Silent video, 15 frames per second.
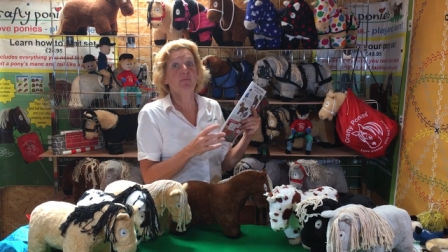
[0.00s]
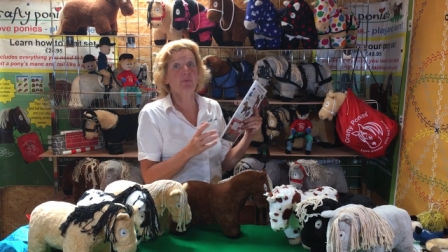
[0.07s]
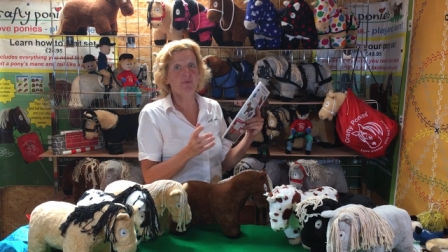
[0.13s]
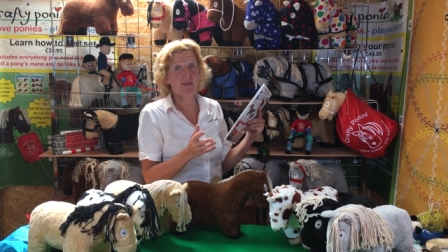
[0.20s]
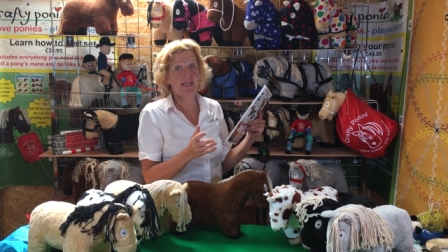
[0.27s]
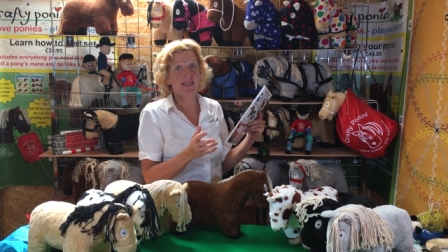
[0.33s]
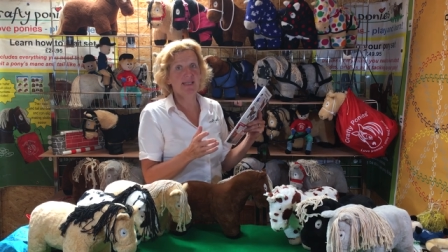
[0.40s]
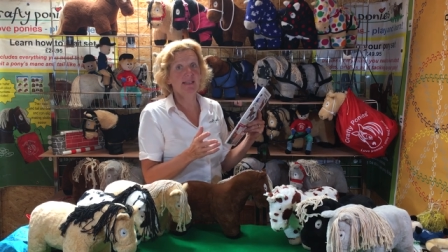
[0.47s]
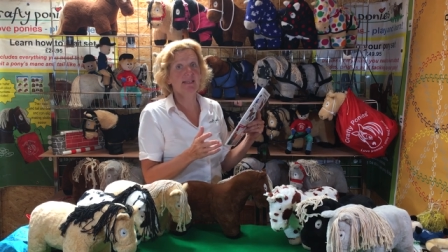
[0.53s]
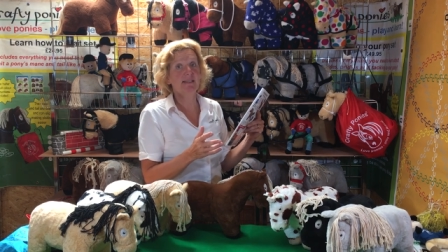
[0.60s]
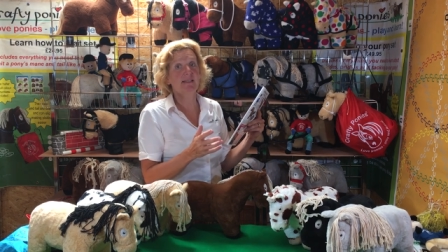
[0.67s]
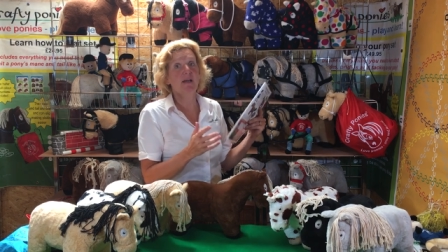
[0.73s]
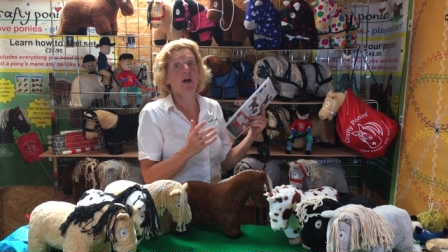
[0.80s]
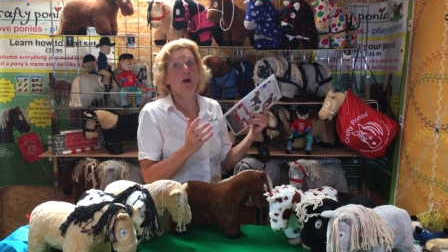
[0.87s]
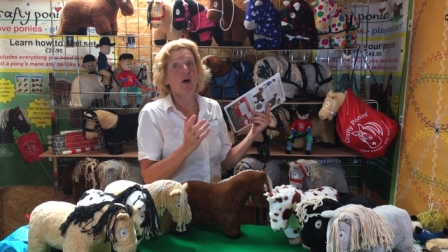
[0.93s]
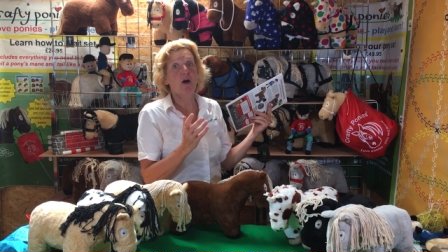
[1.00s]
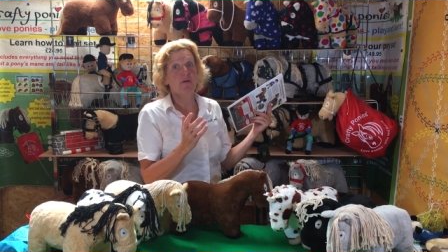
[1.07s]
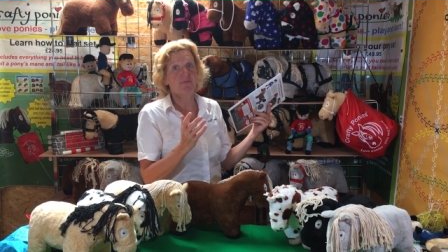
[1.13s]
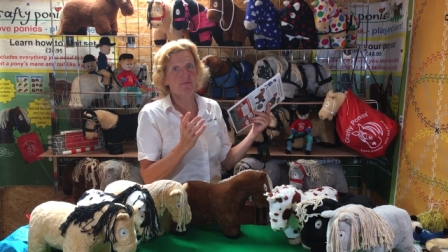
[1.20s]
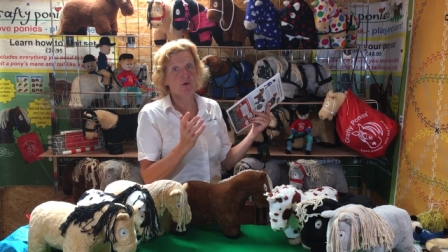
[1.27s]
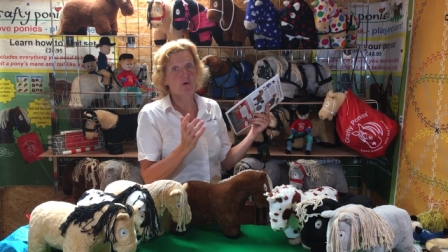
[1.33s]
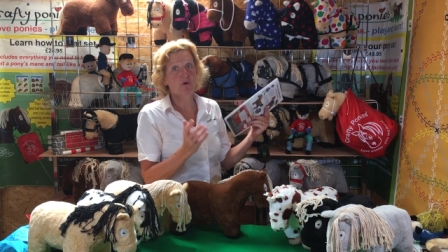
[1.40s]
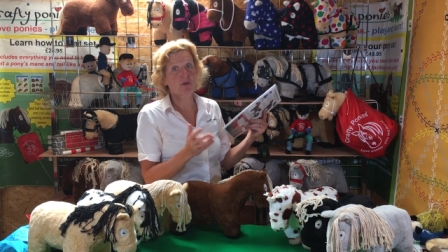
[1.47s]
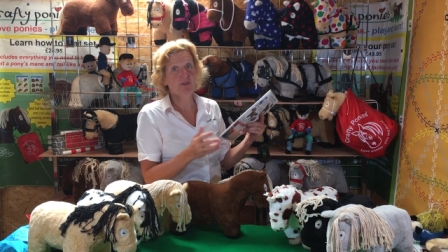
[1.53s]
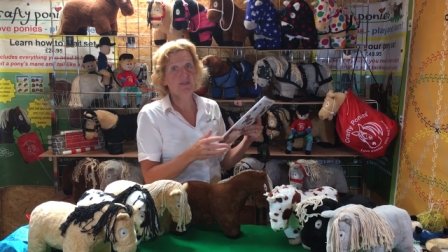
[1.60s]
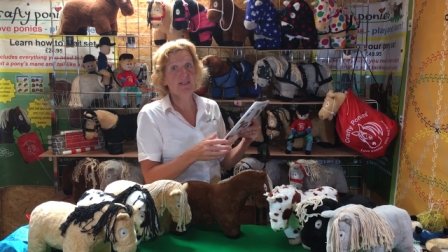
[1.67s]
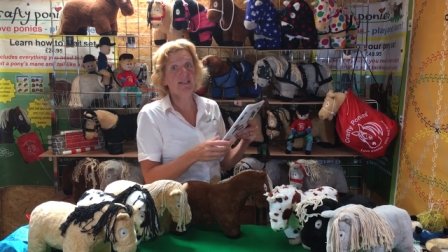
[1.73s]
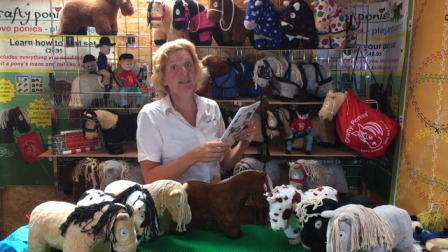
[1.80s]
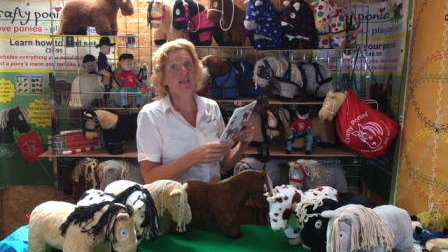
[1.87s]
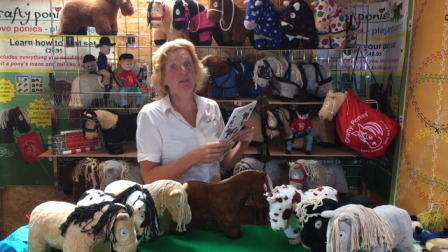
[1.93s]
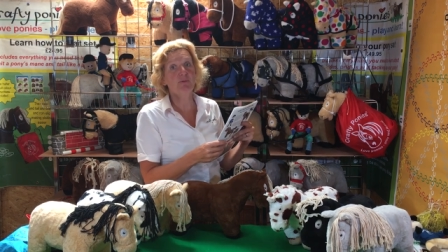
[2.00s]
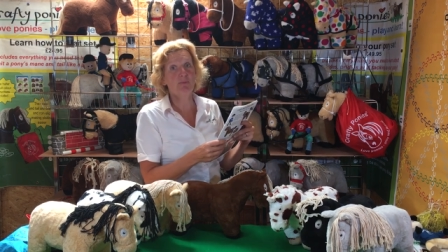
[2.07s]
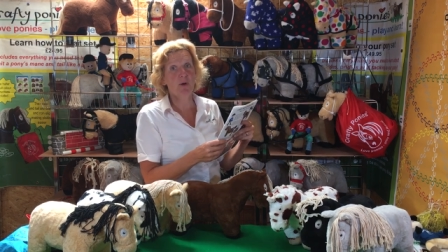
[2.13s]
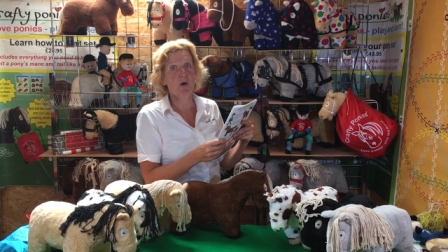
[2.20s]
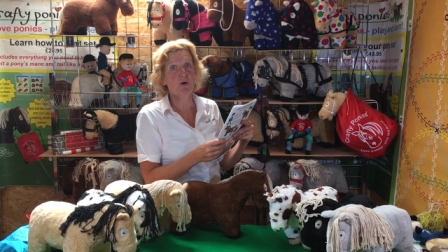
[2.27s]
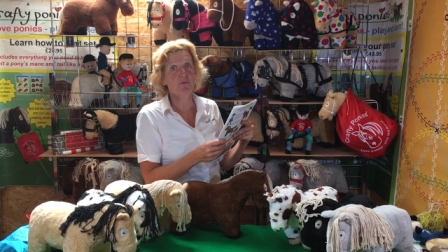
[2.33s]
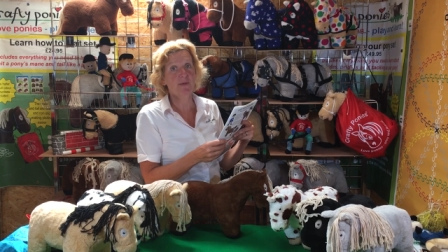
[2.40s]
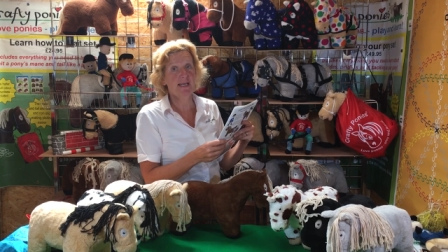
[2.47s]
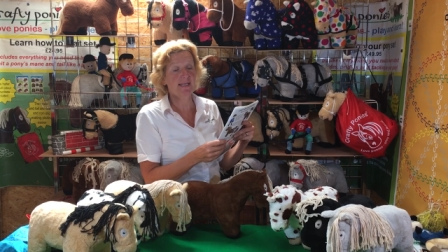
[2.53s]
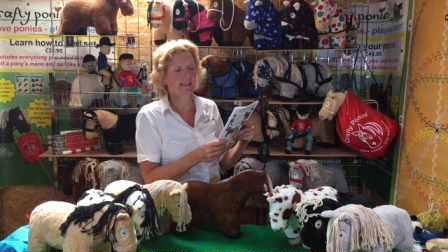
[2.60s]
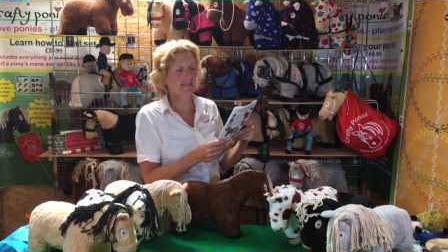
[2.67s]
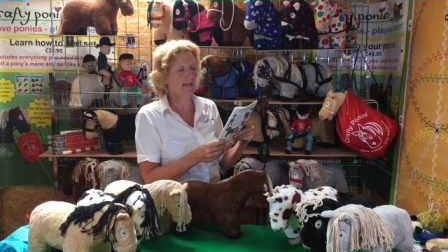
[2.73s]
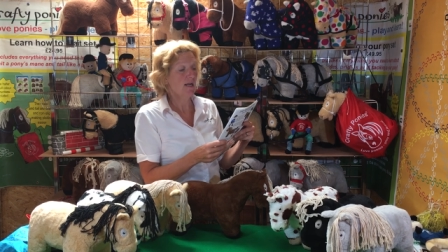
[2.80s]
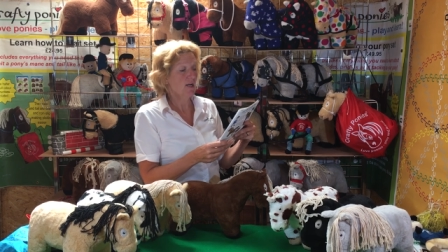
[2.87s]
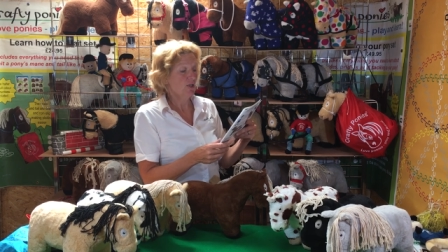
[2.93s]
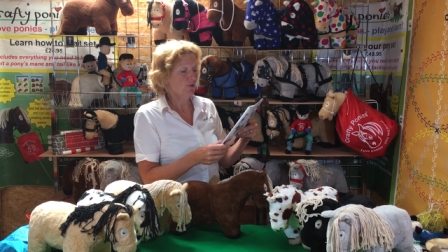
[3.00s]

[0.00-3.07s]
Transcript: breeds of horses and ponies.